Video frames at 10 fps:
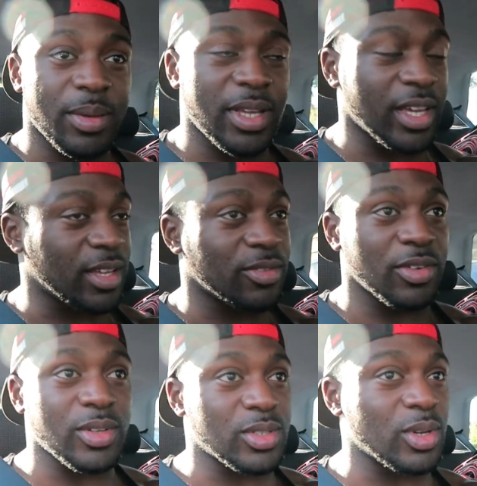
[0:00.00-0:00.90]
but yeah
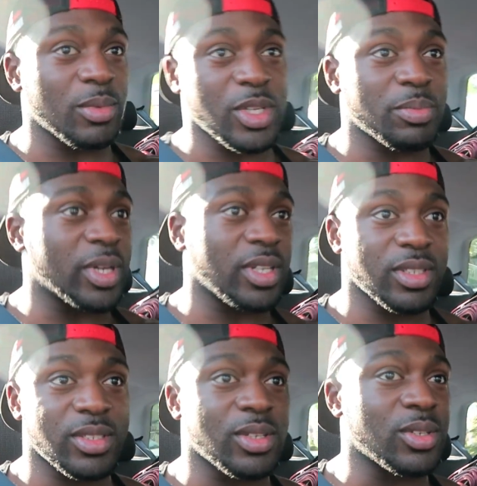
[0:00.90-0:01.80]
feels so much better
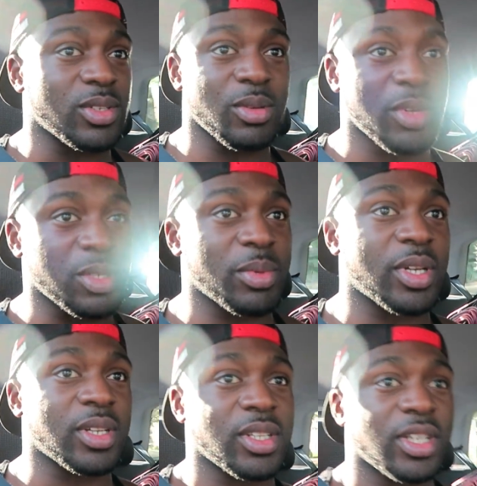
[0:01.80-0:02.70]
so so much
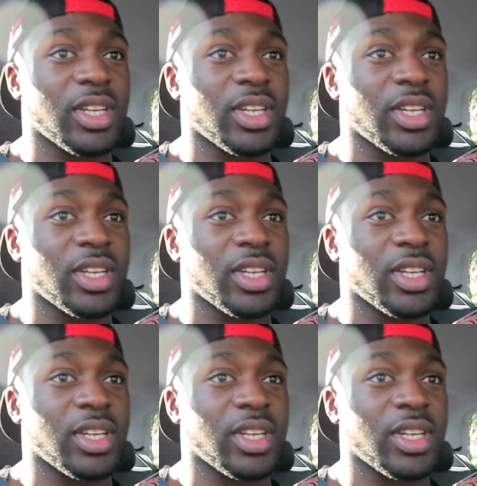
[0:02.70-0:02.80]
better